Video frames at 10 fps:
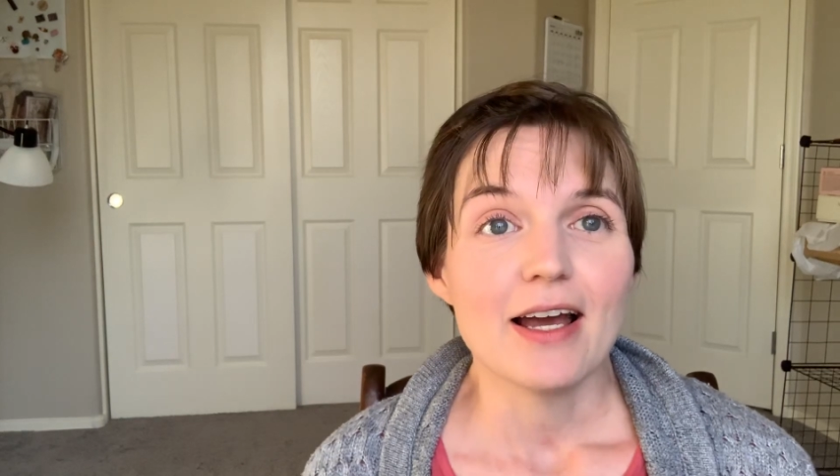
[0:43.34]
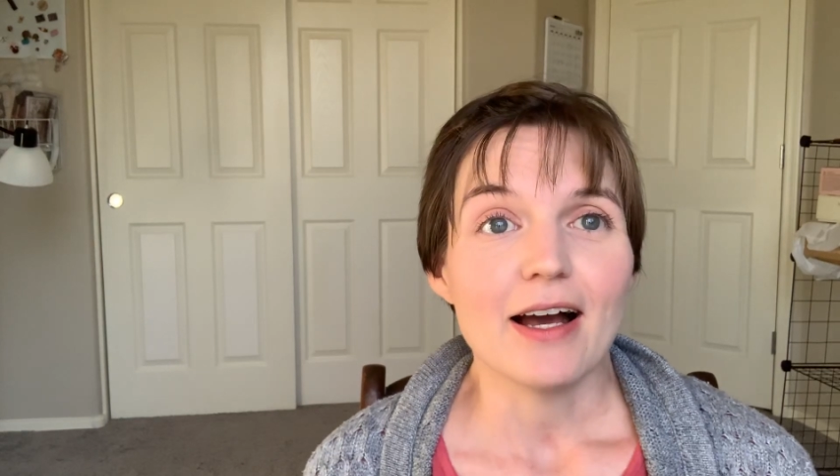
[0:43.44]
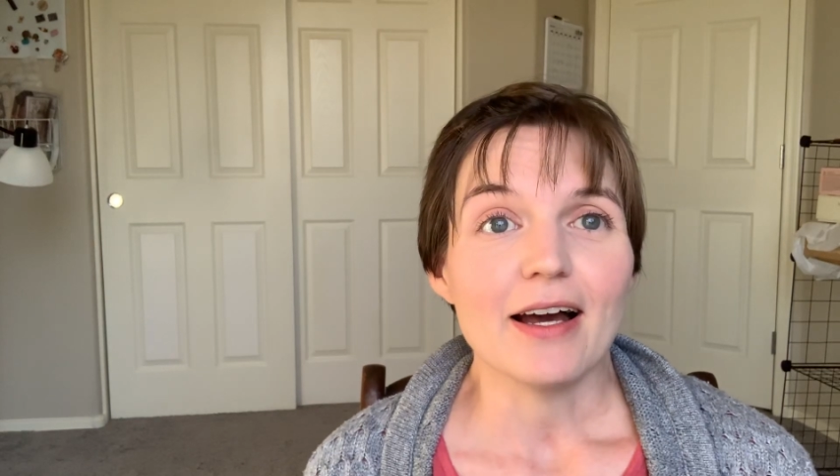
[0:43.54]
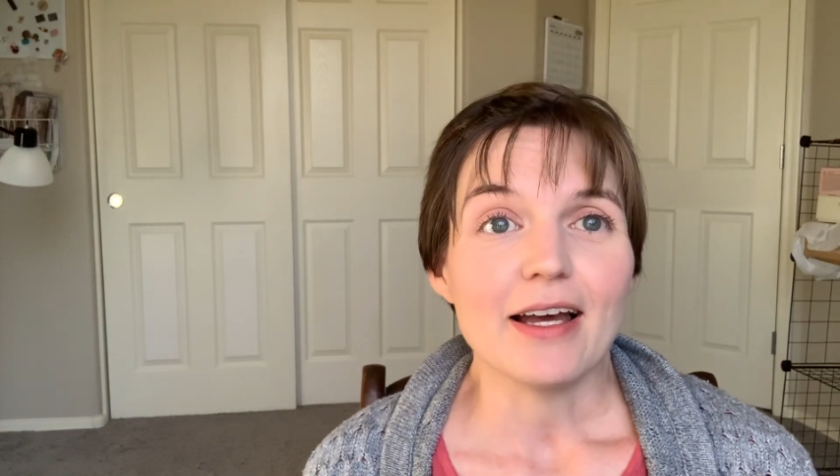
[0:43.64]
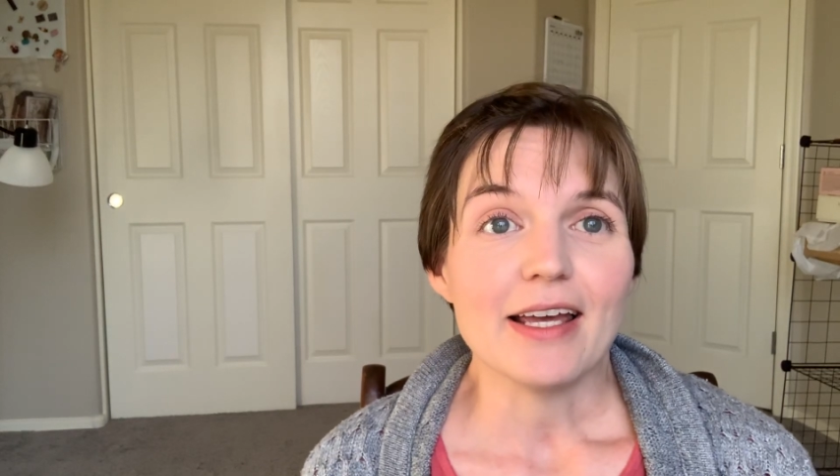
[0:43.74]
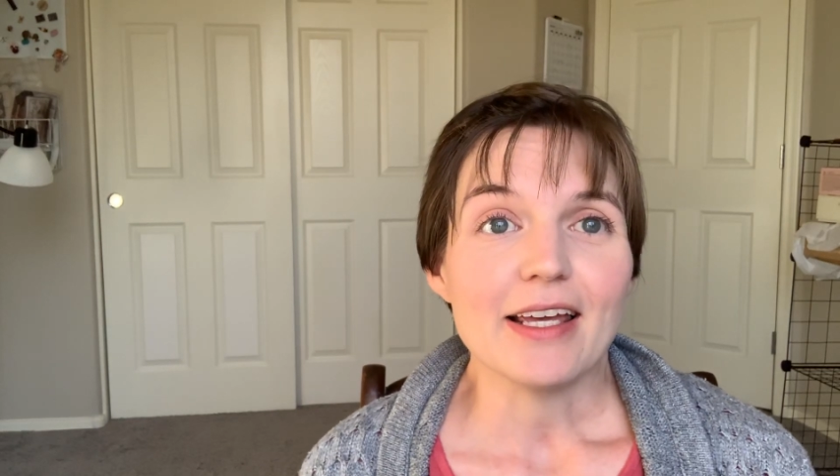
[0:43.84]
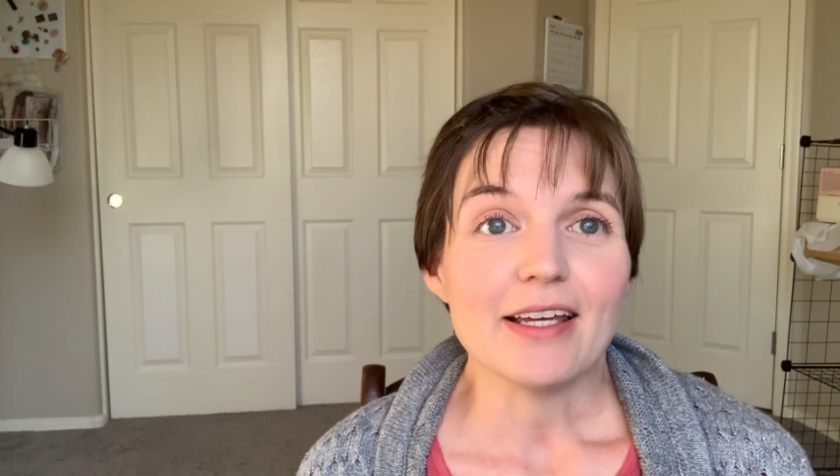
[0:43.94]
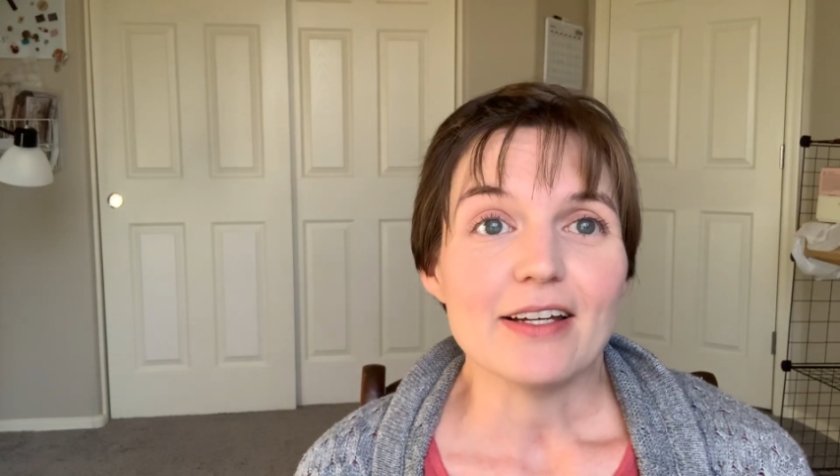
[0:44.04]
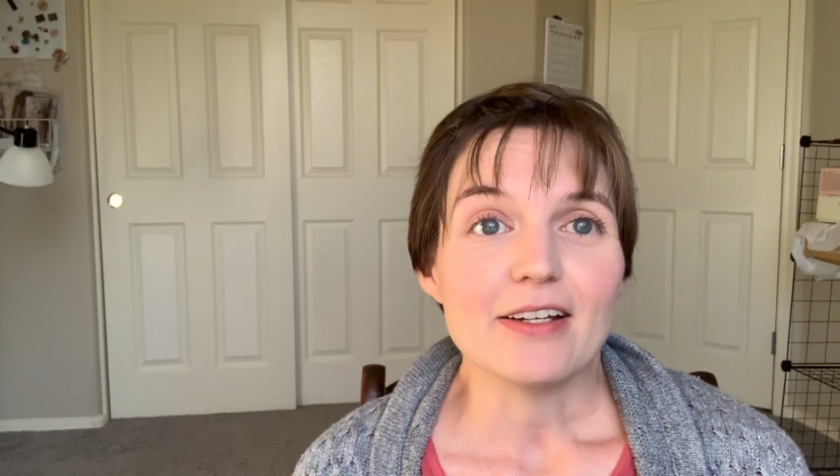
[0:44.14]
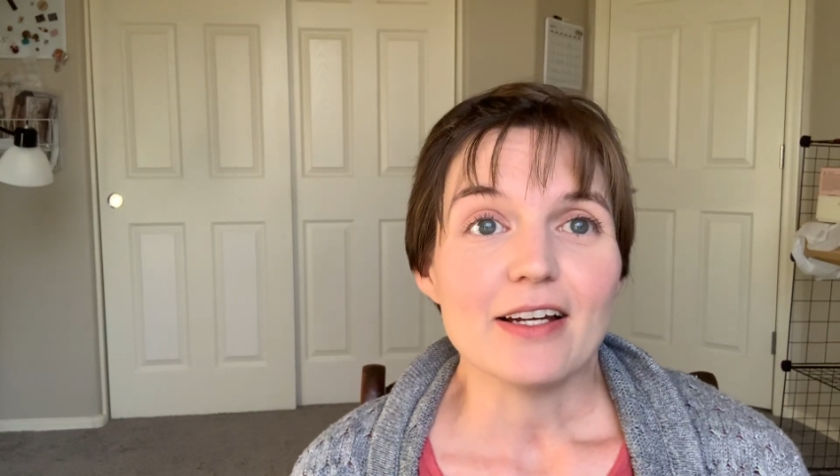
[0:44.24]

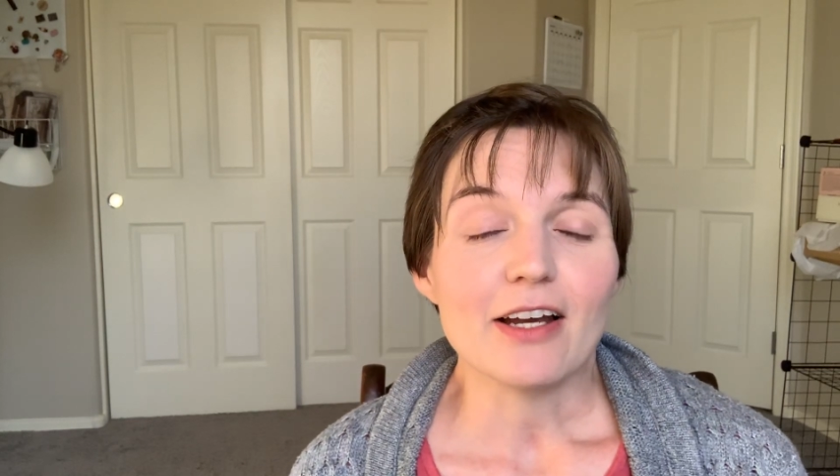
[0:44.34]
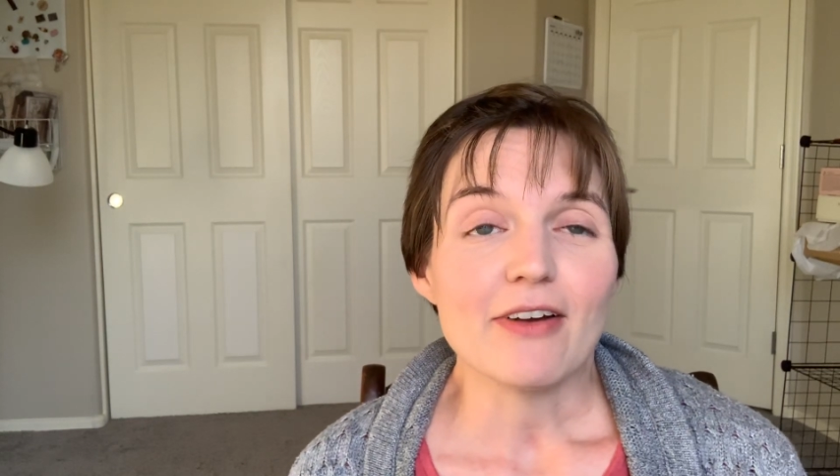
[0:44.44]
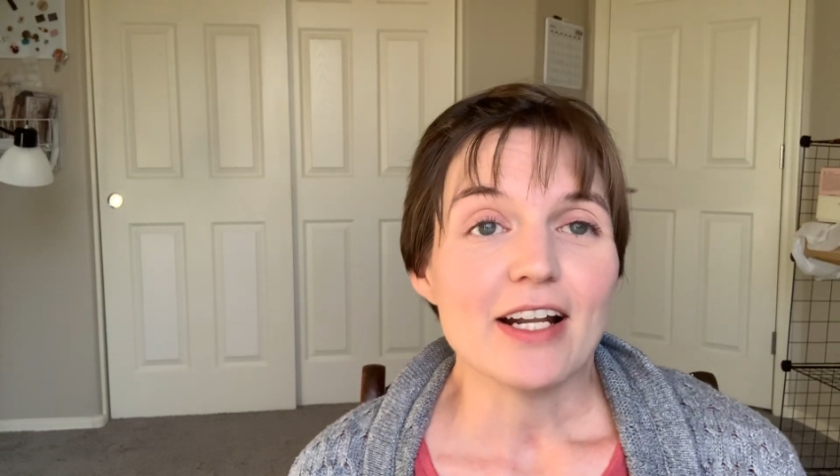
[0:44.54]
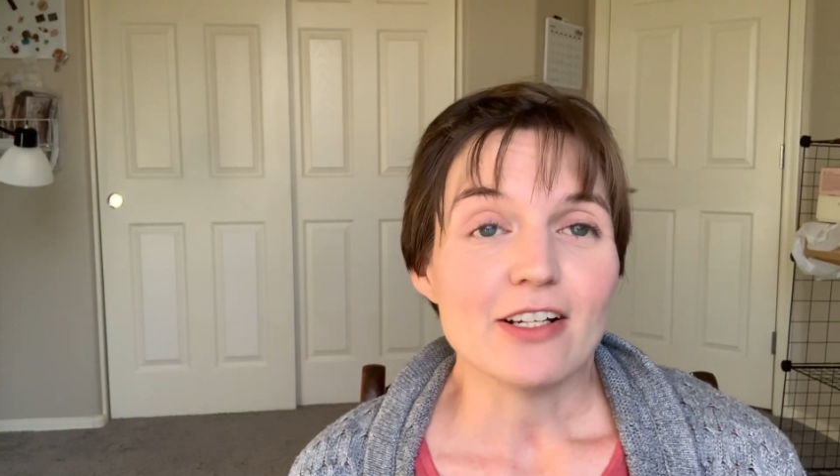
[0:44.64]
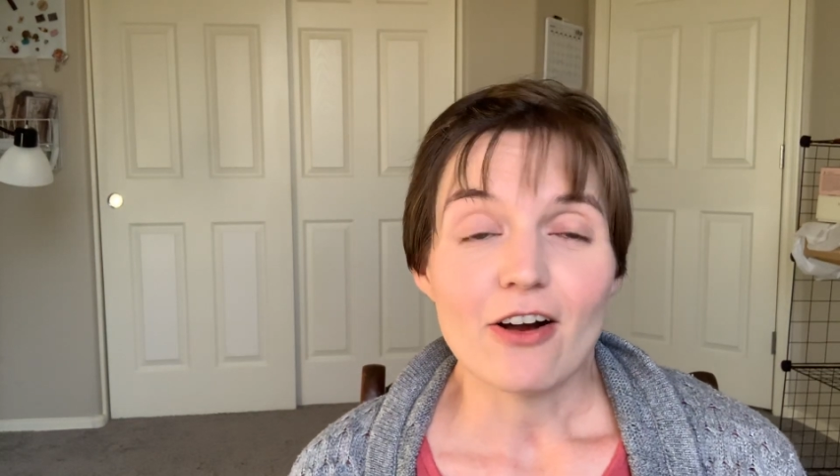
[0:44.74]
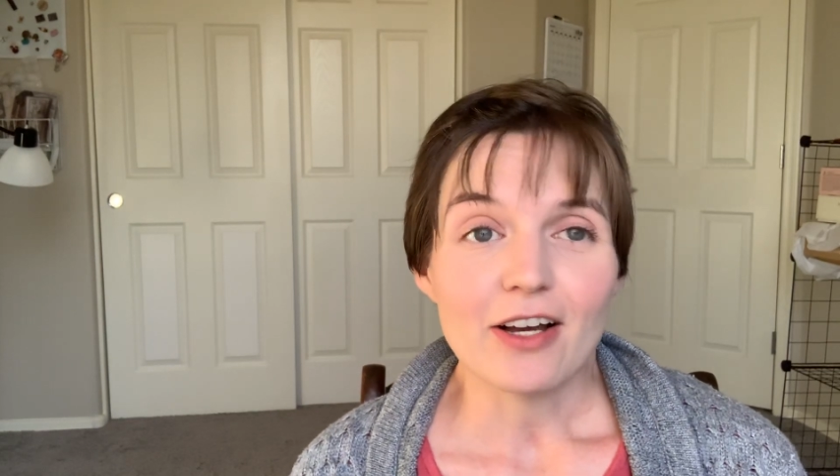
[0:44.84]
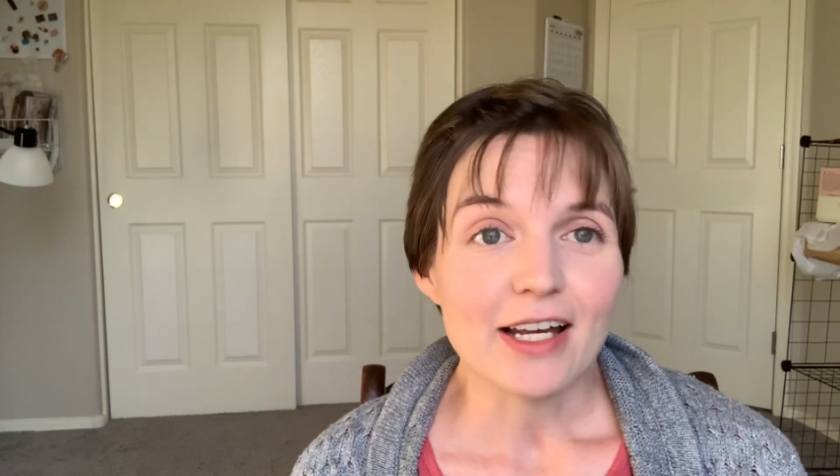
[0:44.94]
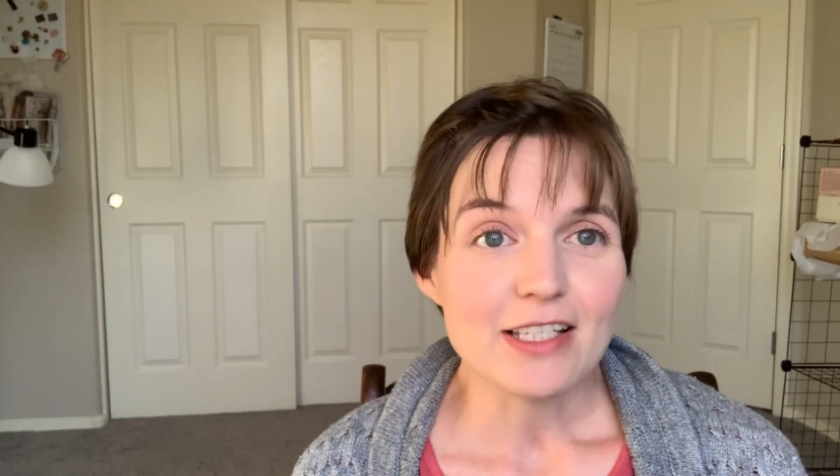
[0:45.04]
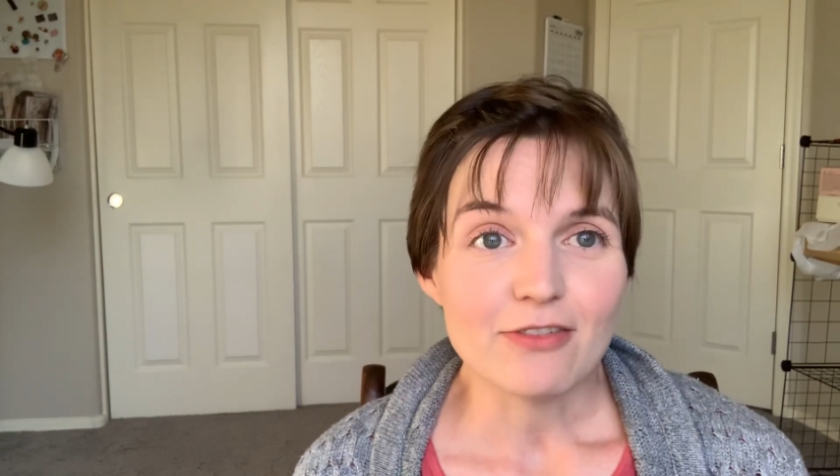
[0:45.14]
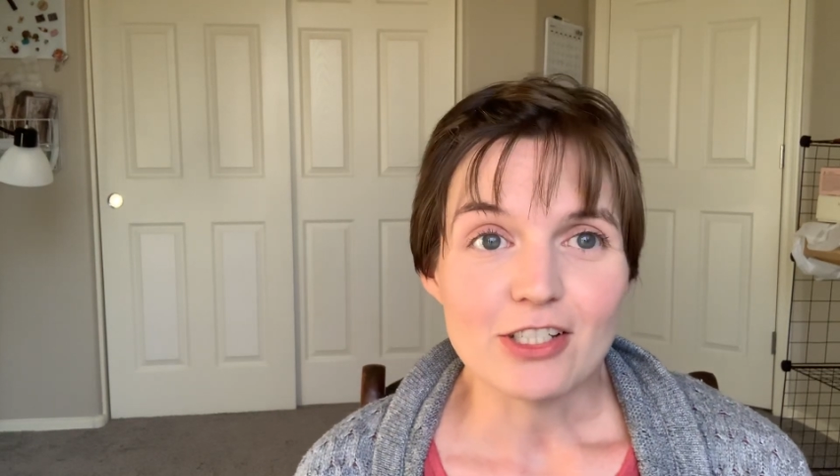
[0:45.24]
I ran into all
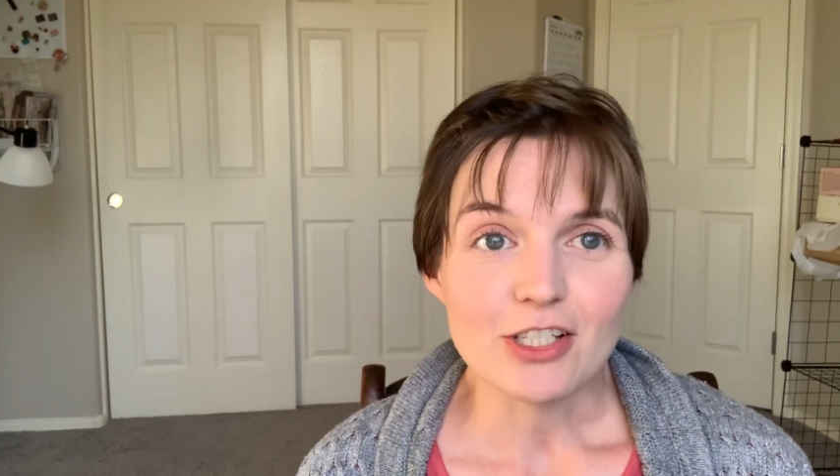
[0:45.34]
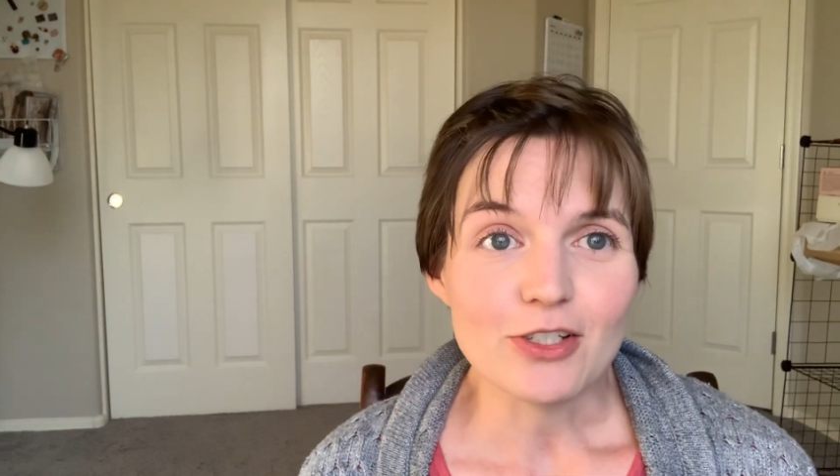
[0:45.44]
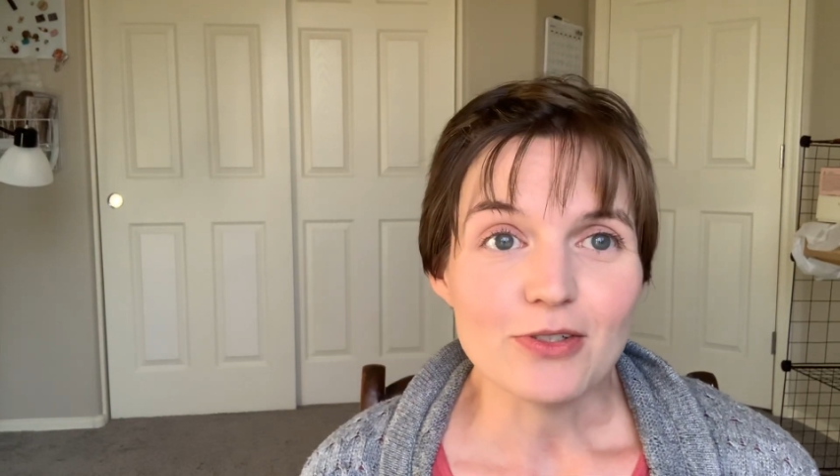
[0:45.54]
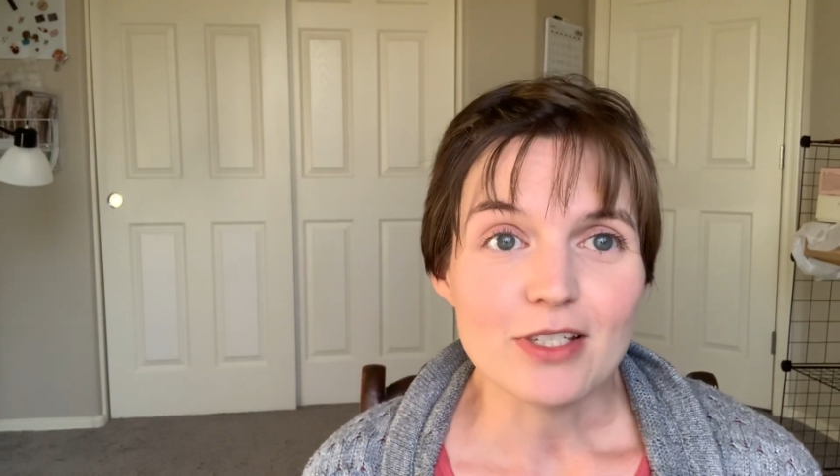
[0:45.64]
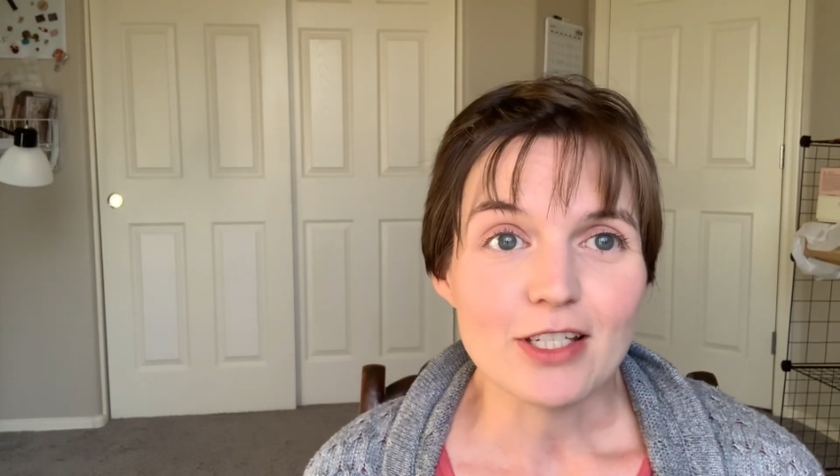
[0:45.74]
kinds of issues.